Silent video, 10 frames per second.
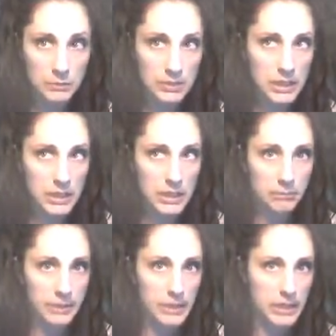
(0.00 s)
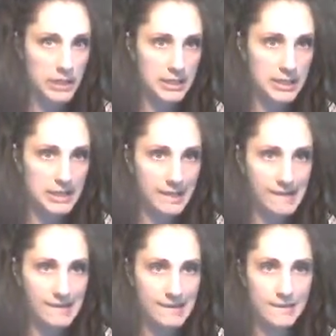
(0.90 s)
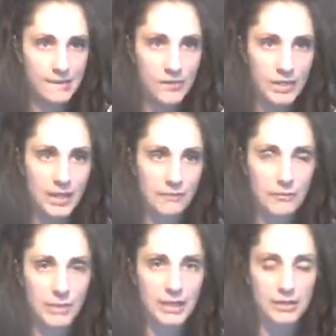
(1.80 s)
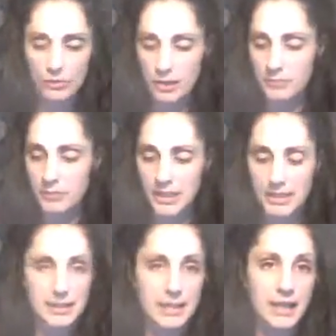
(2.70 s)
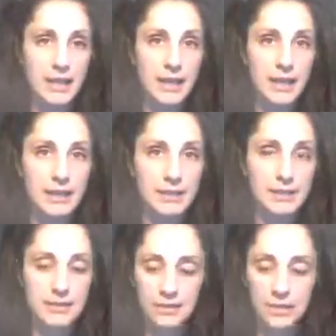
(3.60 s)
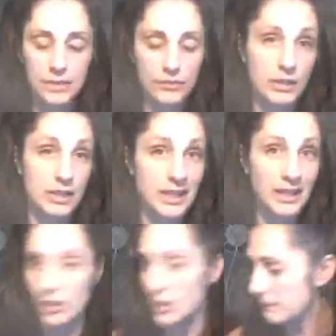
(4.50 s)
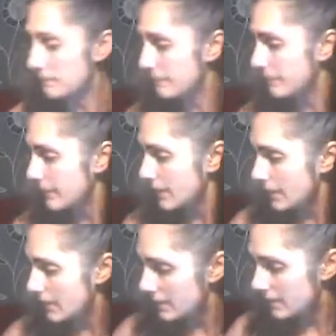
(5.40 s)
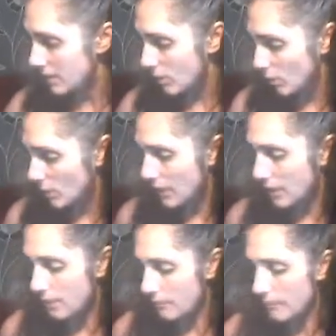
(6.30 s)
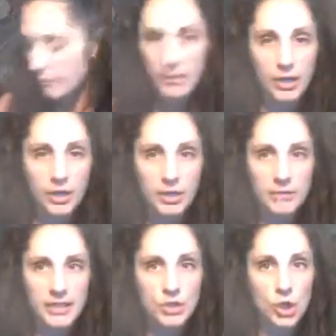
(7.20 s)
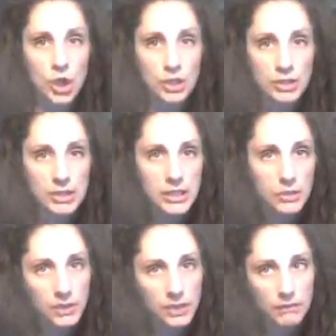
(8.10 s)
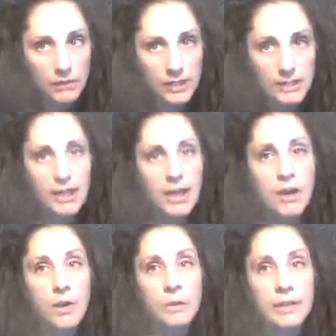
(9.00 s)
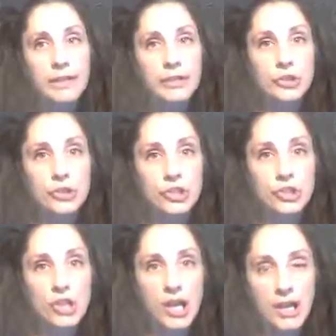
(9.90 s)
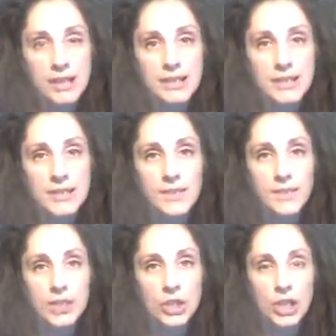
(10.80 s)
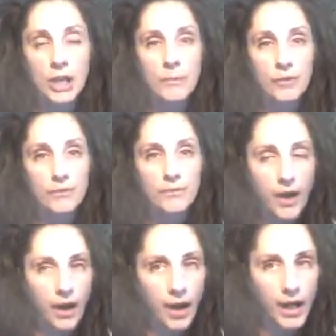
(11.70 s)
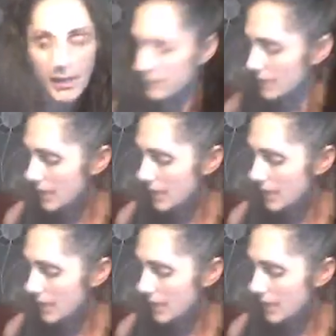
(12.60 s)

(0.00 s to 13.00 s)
We are keeping it, even after my kids are done, because it's really that good. So, my daughter is doing it right now, and she just is finishing up book 5.